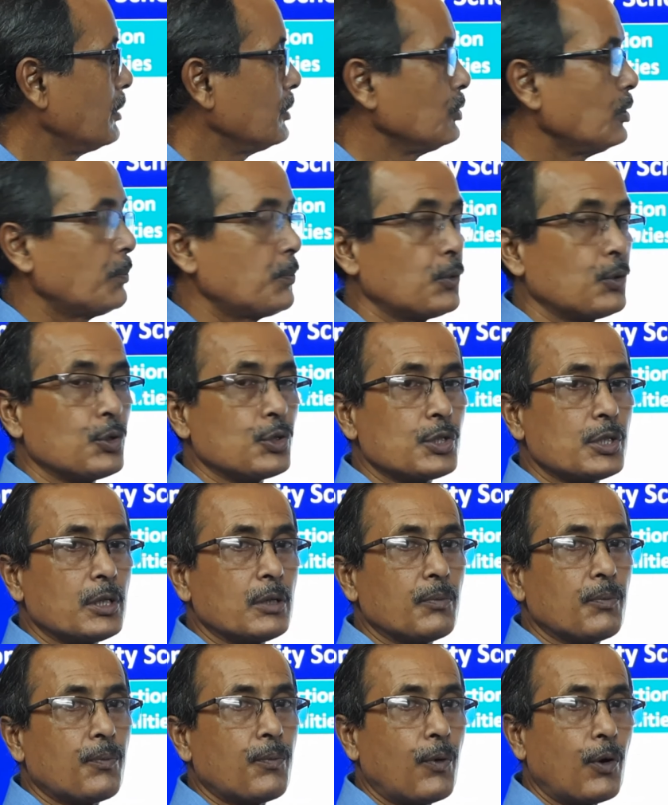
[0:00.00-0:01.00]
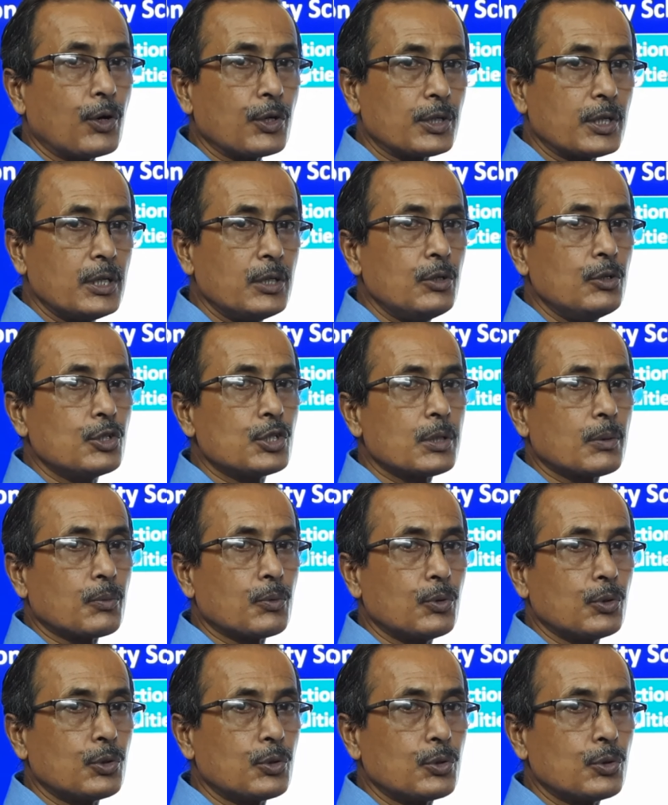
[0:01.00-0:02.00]
you are producing 14 units of
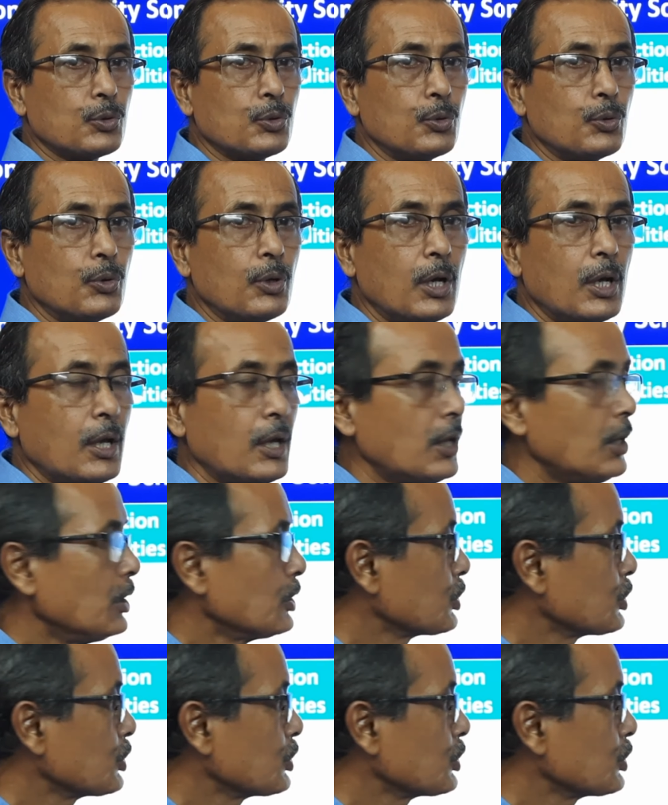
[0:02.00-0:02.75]
good 2.